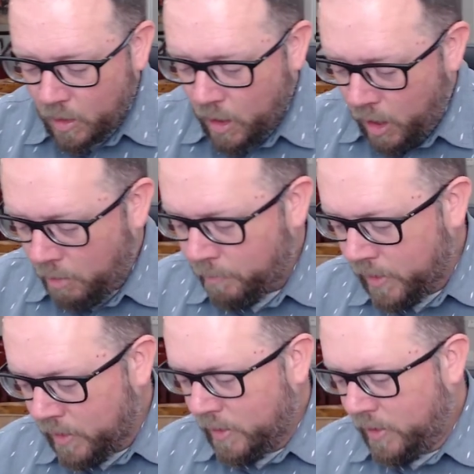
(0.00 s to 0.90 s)
Um
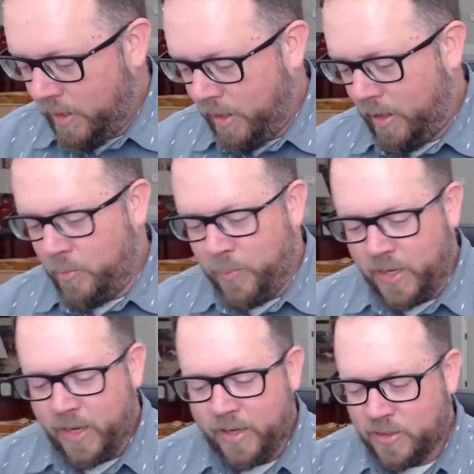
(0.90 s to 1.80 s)

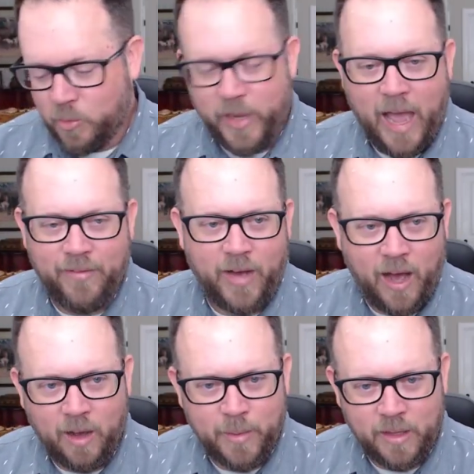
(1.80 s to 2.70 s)
because we have a
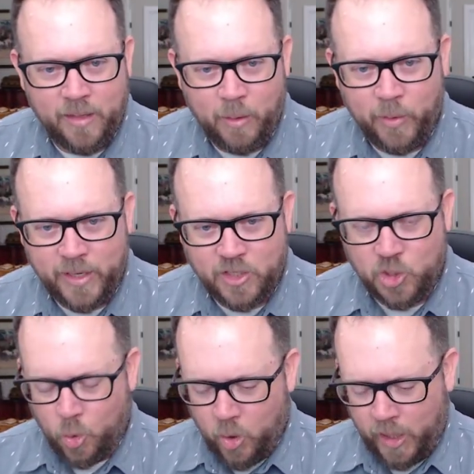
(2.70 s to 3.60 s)
hobby that we
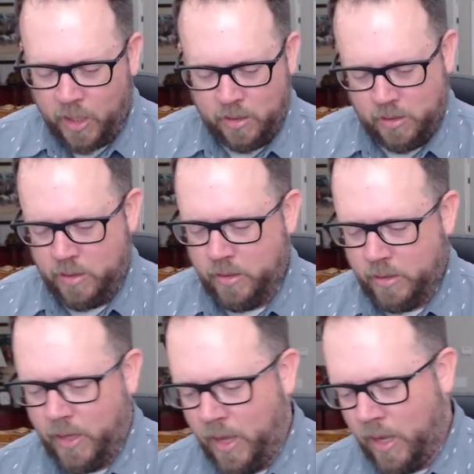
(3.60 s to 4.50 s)
enjoy.
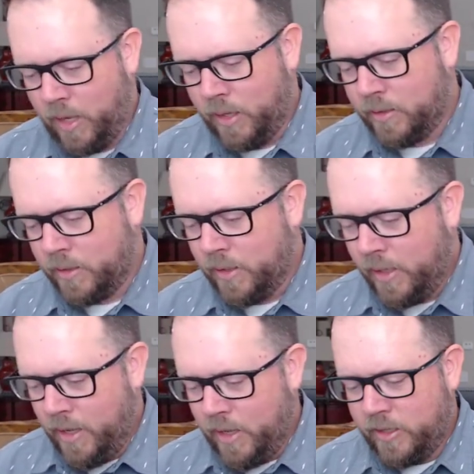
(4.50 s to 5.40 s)
And
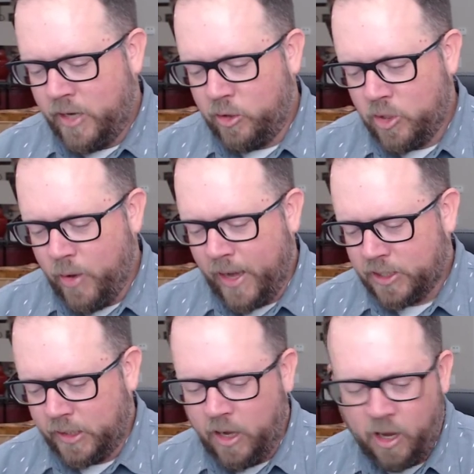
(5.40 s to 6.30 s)
you know, you
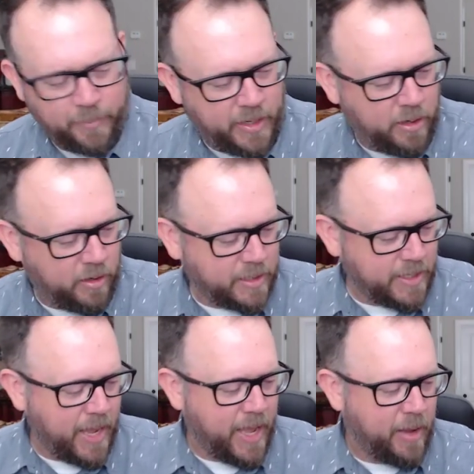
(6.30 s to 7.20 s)
actually caught me on a
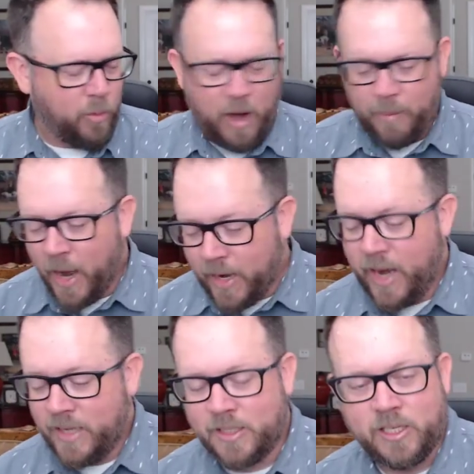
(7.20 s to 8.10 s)
day where I'm not
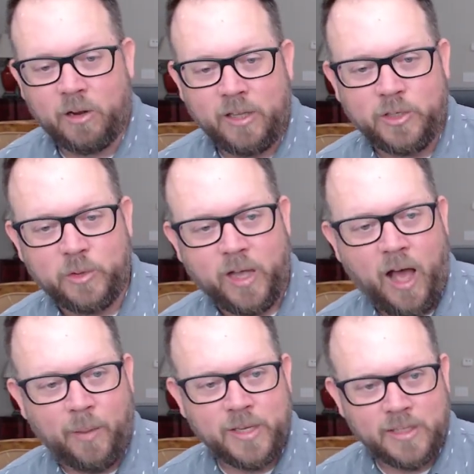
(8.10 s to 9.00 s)
necessarily doing
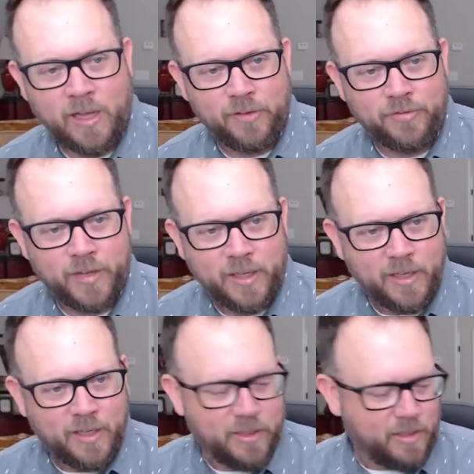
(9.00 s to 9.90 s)
hobby stuff.
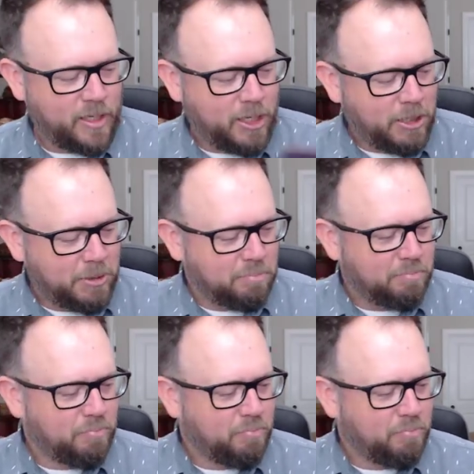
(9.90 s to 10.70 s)
Um